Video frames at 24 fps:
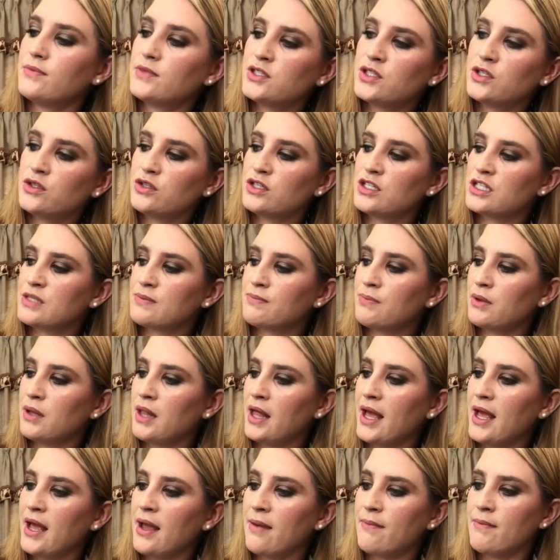to
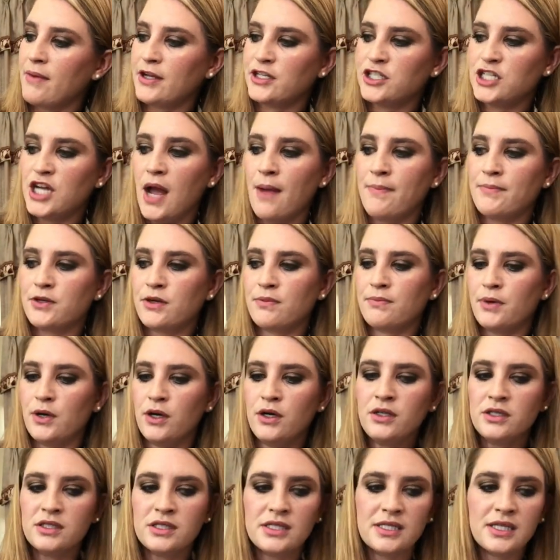display my chapter
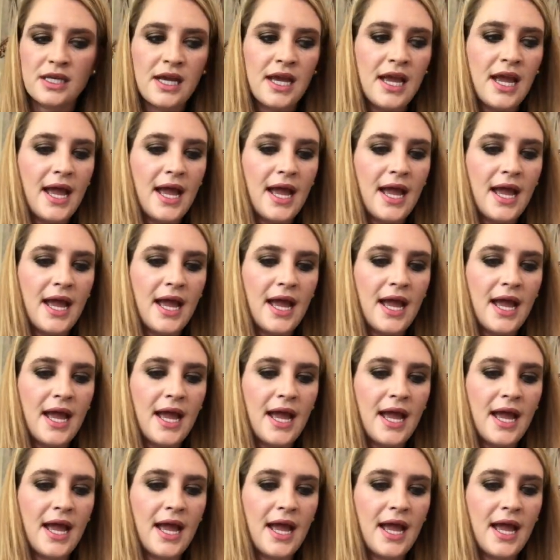books,